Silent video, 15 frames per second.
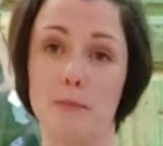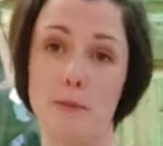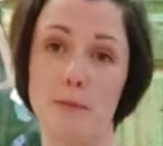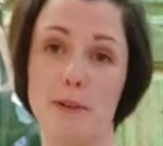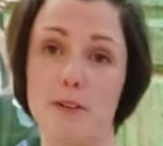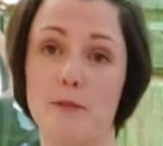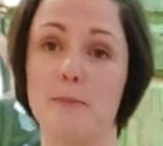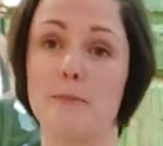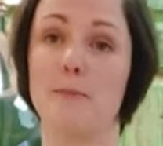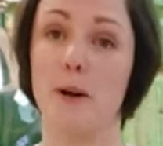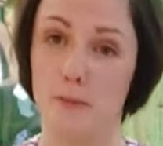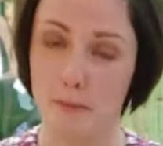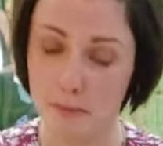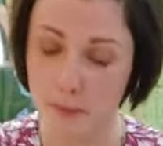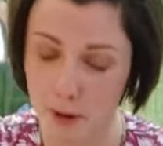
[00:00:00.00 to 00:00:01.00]

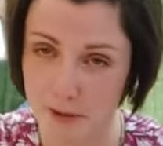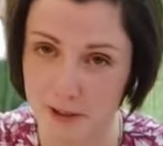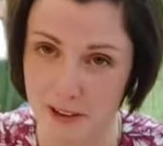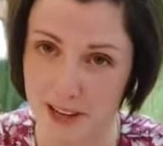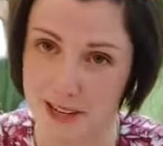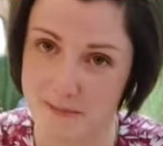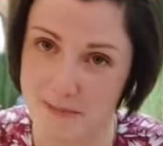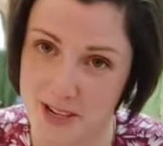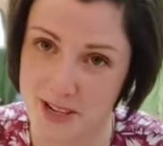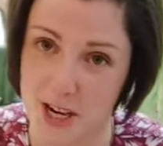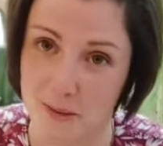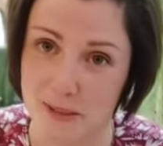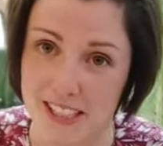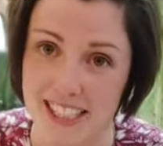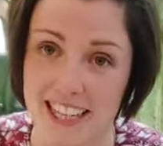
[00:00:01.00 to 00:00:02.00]
the pomegranate
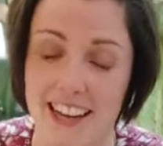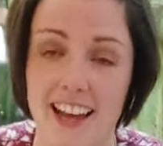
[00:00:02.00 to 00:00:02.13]
pyjamas.